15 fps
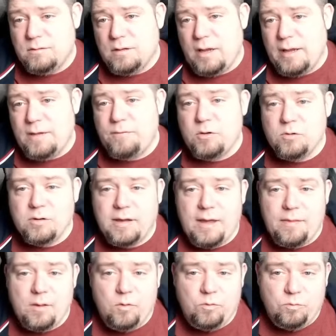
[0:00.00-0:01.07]
Like if you can
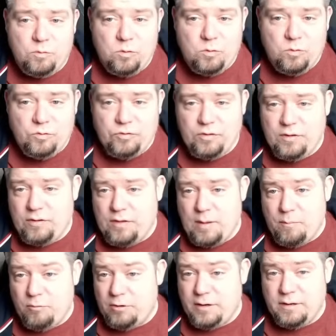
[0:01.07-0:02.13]
get those rules,
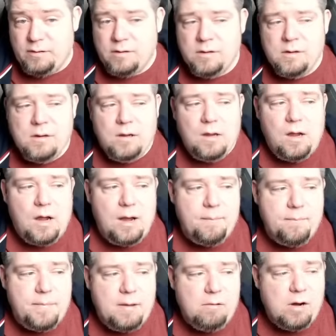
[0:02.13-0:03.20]
they're brilliant.
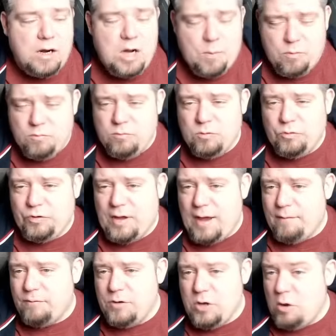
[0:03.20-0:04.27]
There are a couple rules that
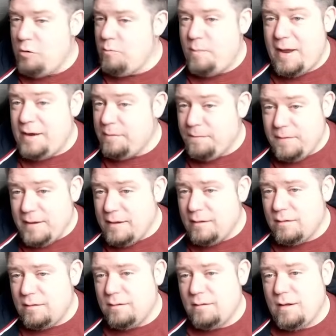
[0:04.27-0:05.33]
have no
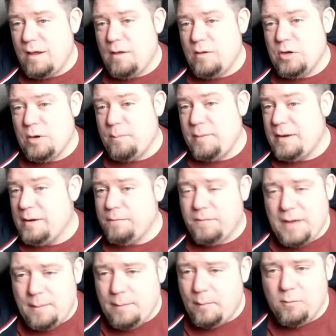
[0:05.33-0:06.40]
benefit. You know, being
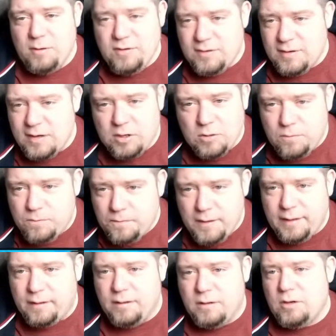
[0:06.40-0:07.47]
flammable isn't a good
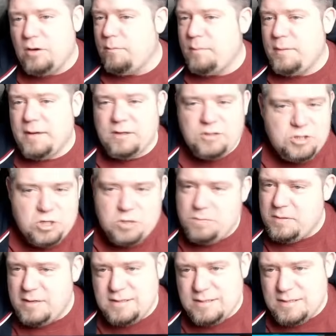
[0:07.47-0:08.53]
thing. You know, being
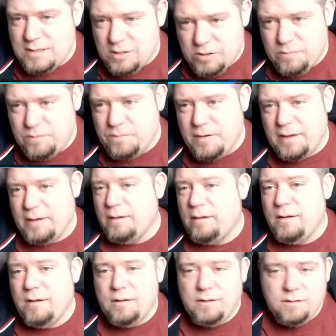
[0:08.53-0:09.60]
stupid isn't a good thing.
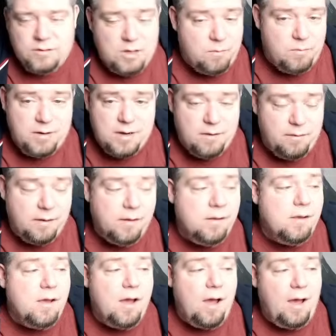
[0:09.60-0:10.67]
Don't we know it?
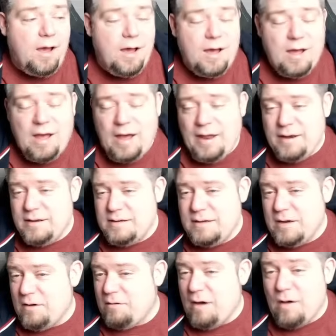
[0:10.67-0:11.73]

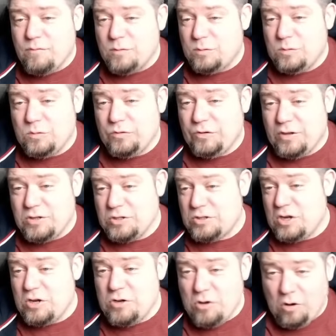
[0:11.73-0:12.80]
And, you know, other rules that
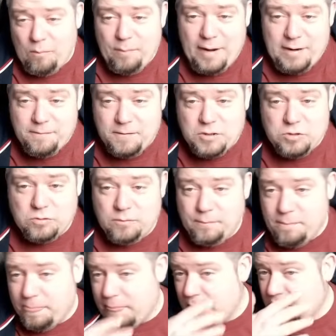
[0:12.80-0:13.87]
just are not beneficial.
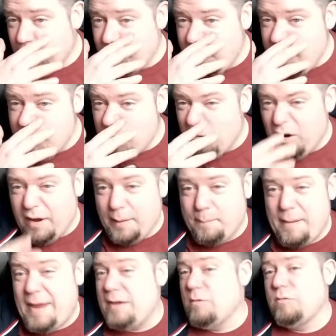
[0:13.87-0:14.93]
So they're more
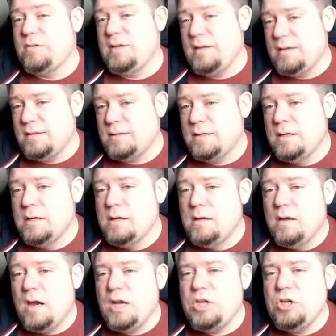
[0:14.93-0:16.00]
like penalties.
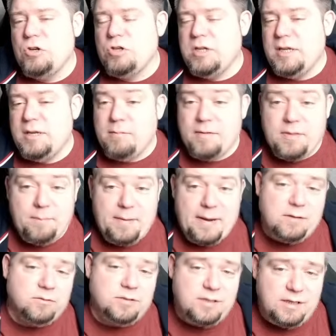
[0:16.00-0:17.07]
And usually with the
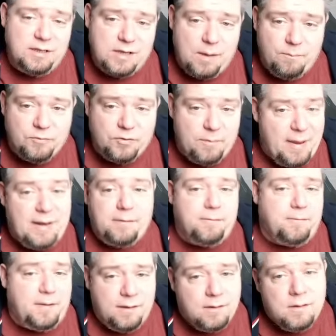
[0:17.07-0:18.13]
penalty comes a
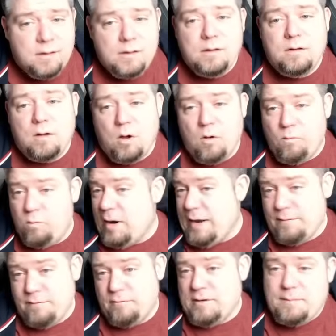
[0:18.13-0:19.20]
benefit of
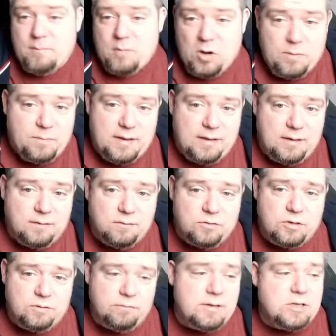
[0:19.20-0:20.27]
whatever it might be.
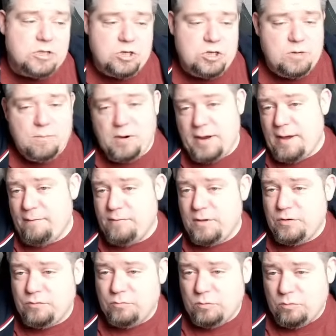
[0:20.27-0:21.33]
So the reason you might have
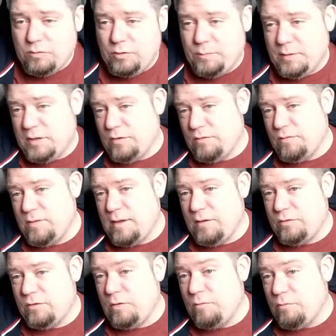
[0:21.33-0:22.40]
this rule is because of
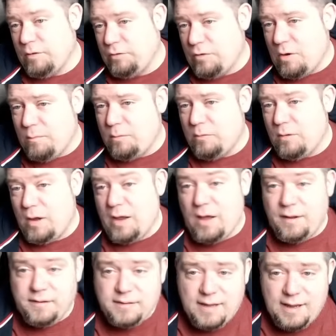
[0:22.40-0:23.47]
this. So for example, like
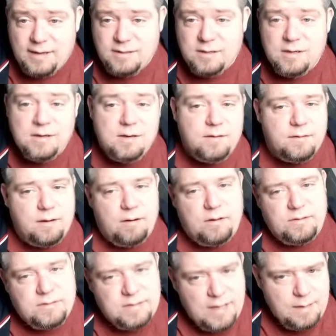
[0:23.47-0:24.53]
undead, they're
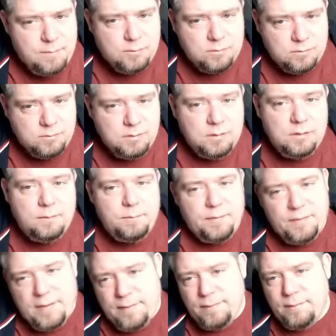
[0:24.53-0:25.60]
unstable,
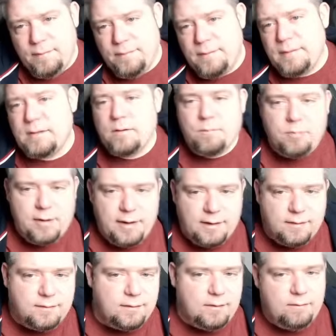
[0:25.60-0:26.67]
but then they don't
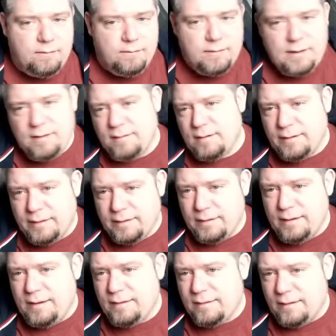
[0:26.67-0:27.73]
break. So there's
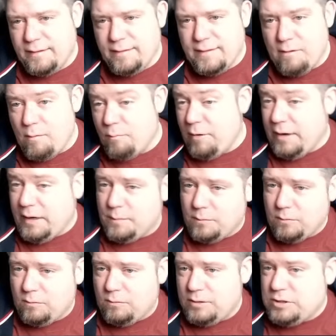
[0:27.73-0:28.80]
like, it's like they're
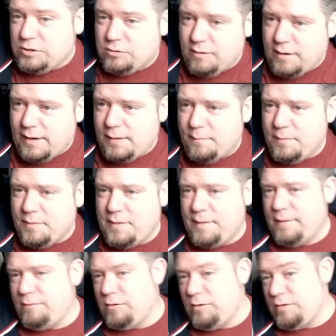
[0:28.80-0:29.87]
unbreakable, which is great, but
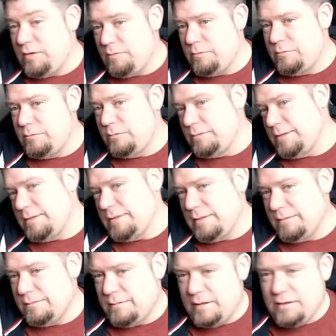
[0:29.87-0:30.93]
then they've got this other rule. So it's
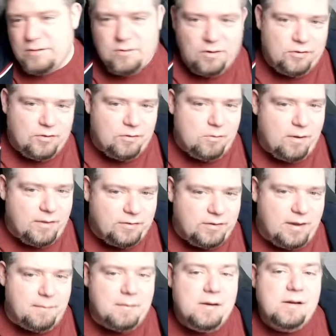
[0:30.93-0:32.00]
like, oh, it's not quite the
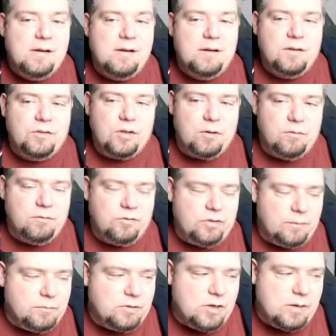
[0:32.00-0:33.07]
same. So
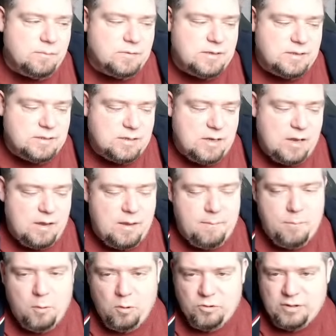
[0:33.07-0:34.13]
sometimes it's
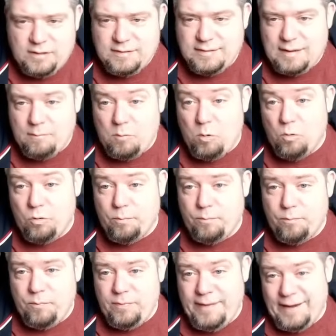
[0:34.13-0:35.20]
important to understand what all
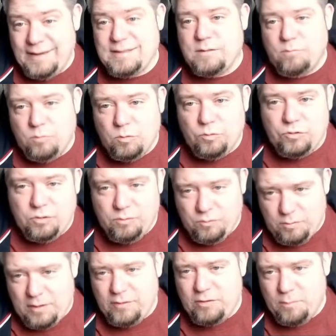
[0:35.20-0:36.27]
the negative rules do
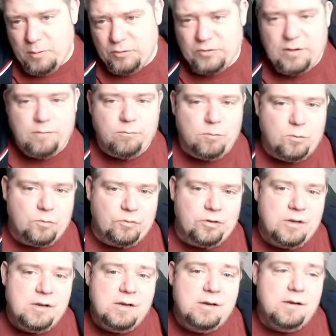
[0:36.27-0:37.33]
as well as the positive rules.